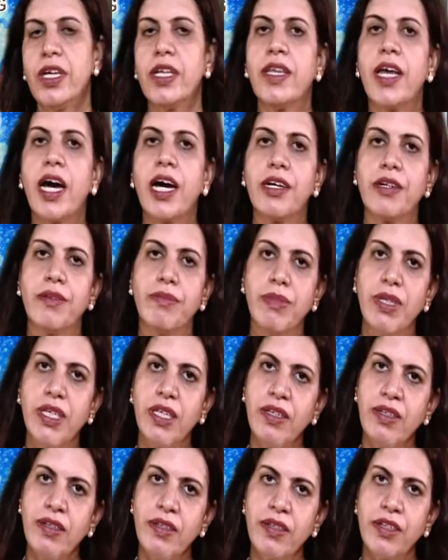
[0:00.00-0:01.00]
That
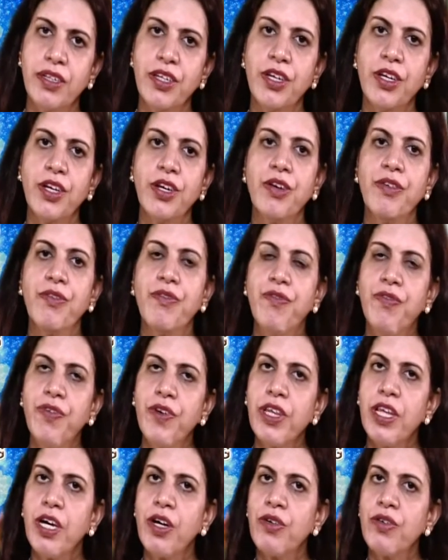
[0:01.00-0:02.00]
means
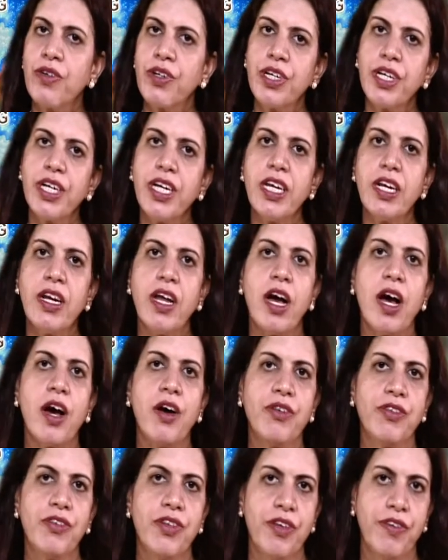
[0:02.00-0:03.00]
without
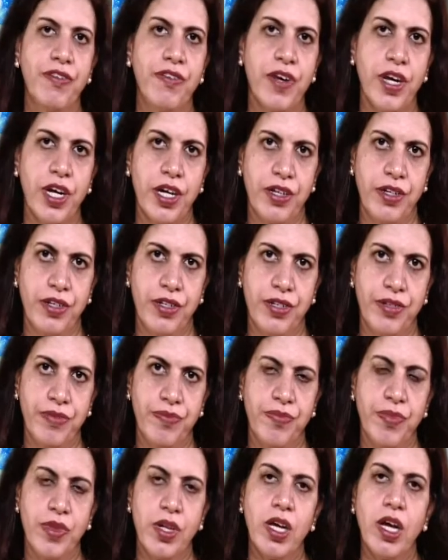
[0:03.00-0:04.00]
greenhouse effect,
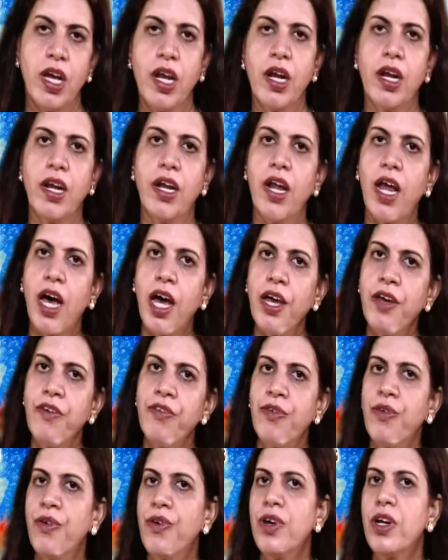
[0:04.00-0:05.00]

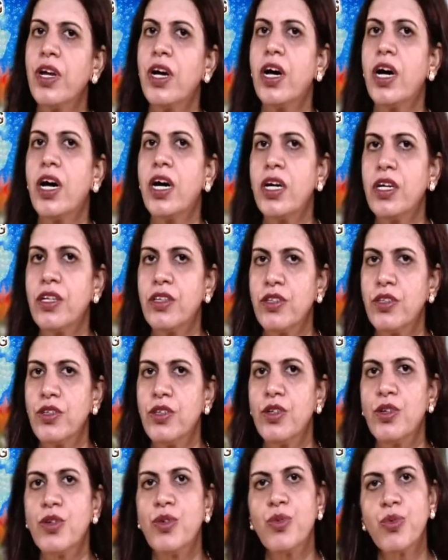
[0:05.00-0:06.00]
life on earth
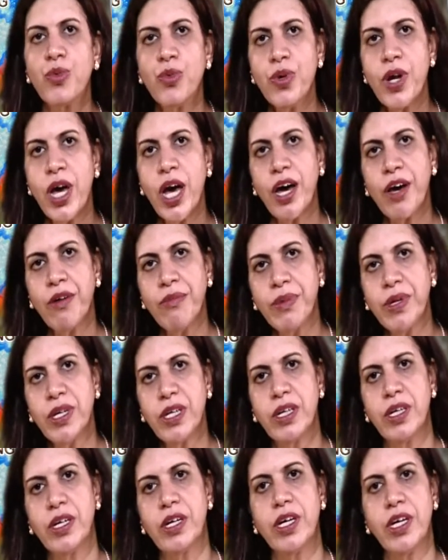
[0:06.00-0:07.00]
could have
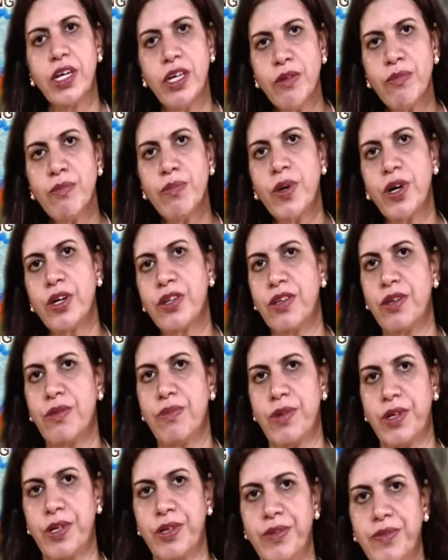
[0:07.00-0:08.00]
been
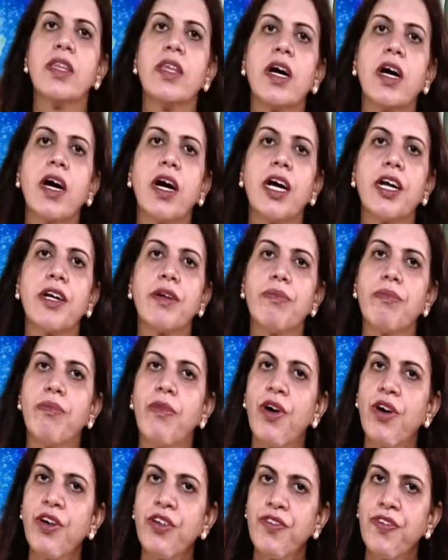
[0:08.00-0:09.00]
impossible. The
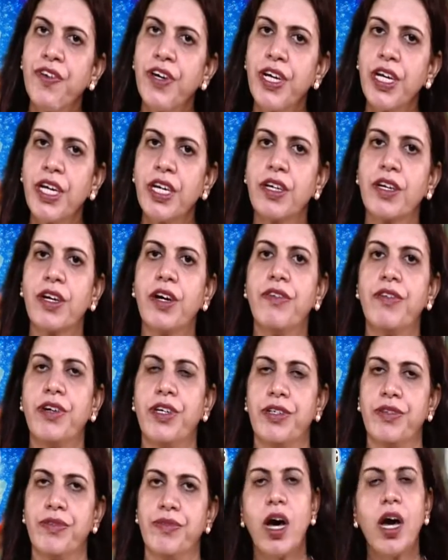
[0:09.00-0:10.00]
atmospheric cover
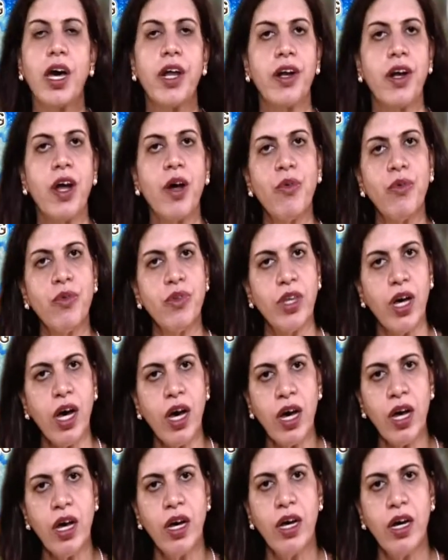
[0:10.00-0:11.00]
around
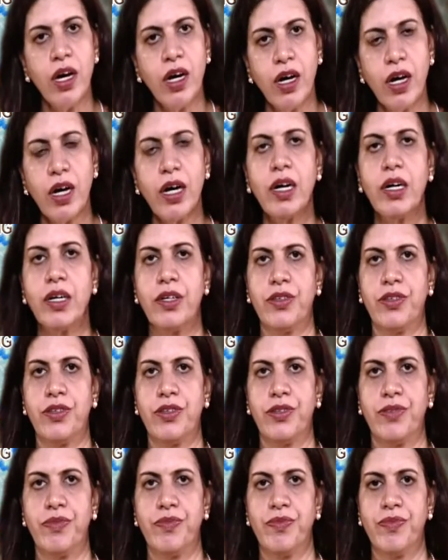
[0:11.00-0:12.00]
the
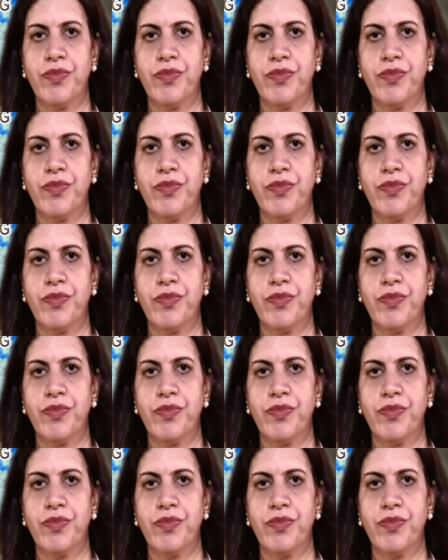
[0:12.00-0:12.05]
earth